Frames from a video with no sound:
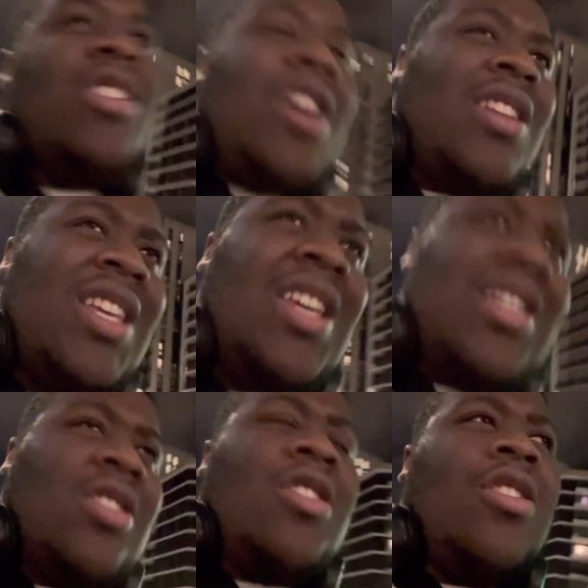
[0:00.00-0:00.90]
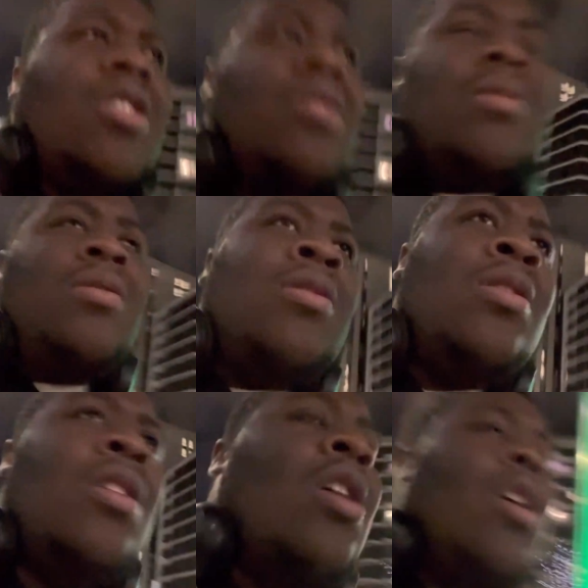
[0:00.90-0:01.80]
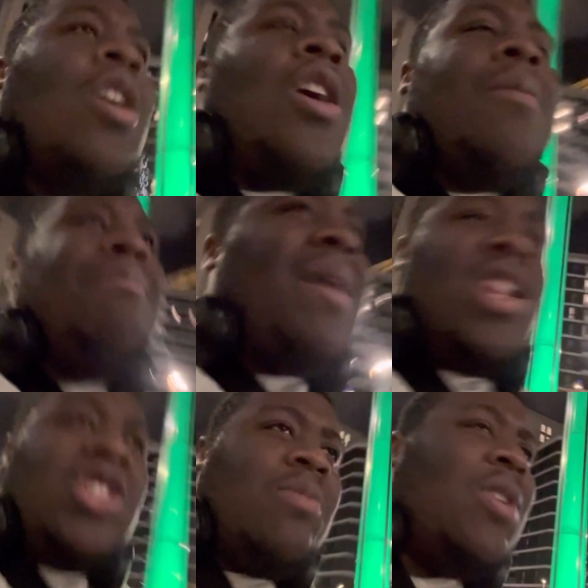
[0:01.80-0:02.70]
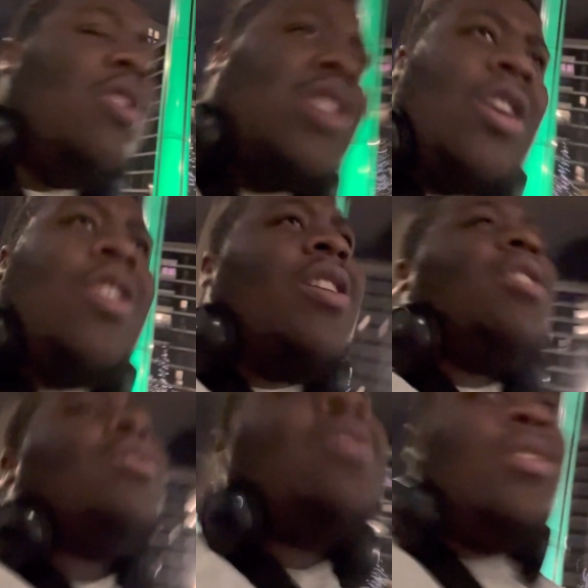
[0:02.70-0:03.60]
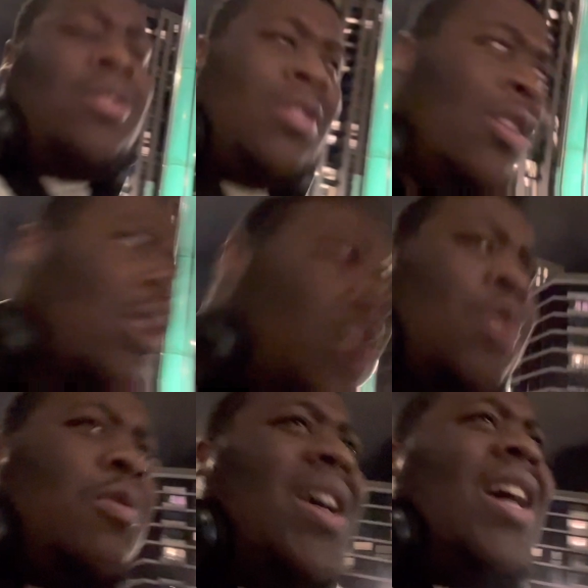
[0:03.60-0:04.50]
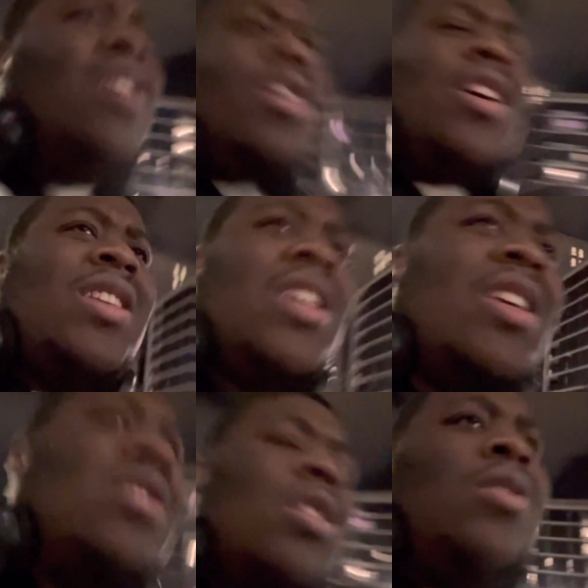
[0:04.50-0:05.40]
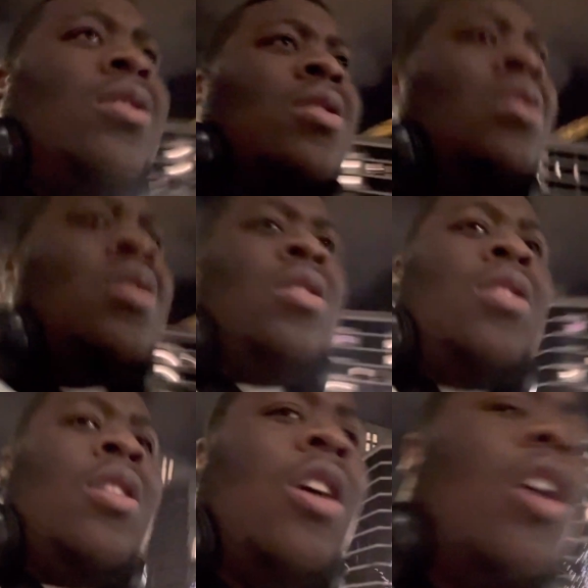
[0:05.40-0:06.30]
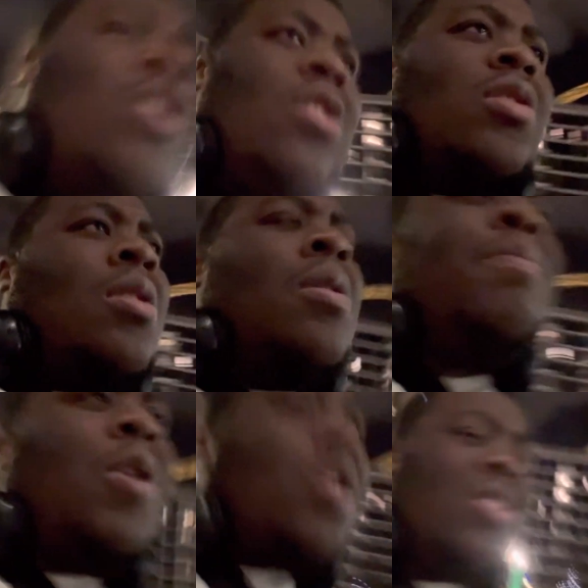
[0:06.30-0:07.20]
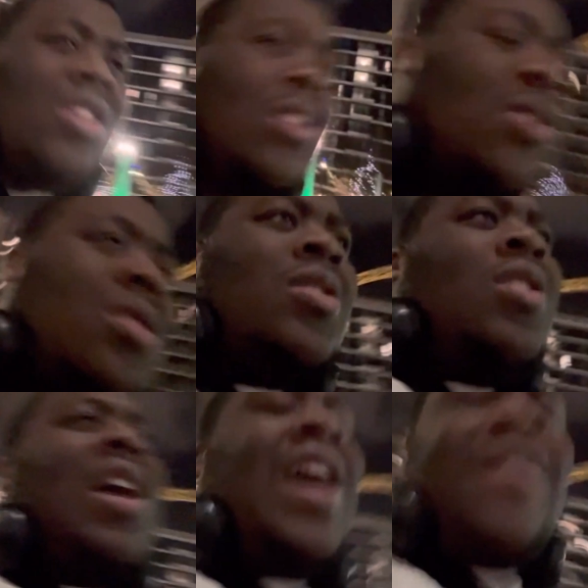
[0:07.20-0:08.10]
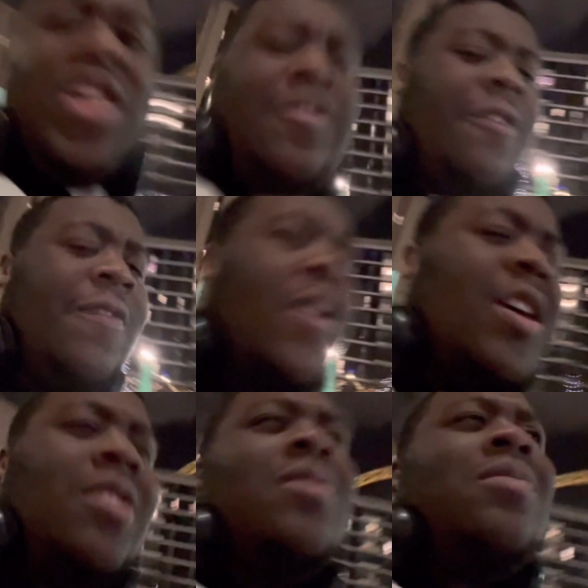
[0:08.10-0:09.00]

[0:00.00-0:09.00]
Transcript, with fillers: ideas on um, managing music artists. We had ideas on boxing, having another fight.